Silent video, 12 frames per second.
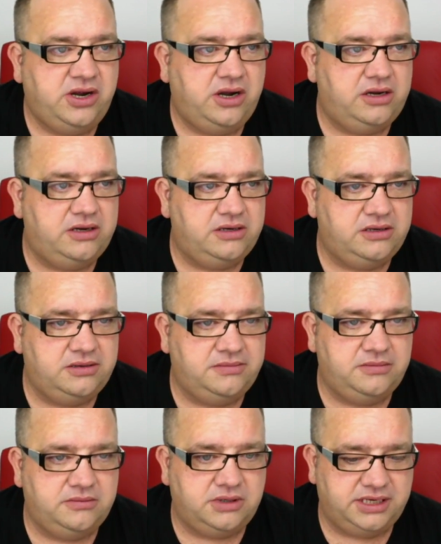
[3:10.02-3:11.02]

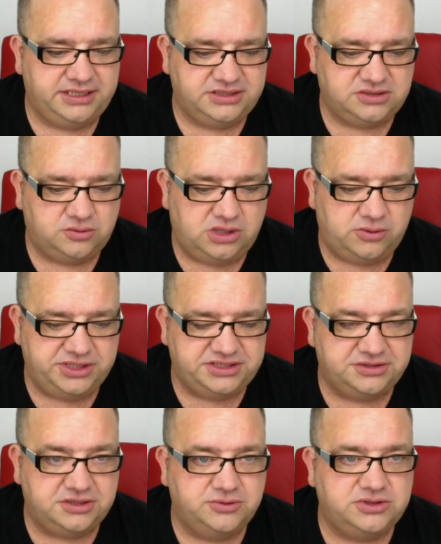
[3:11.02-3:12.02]
Right, so what I wanted to
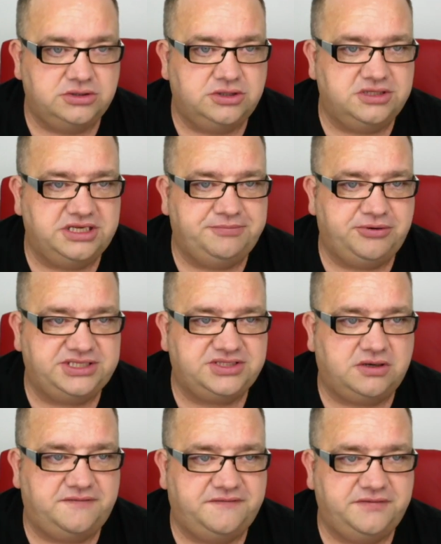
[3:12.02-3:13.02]
do was look at the press
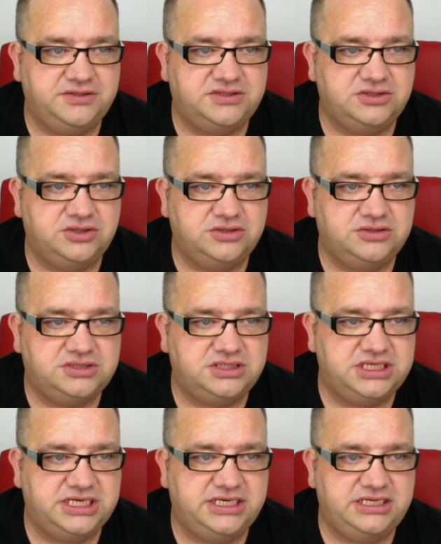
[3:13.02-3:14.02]
conference notes today.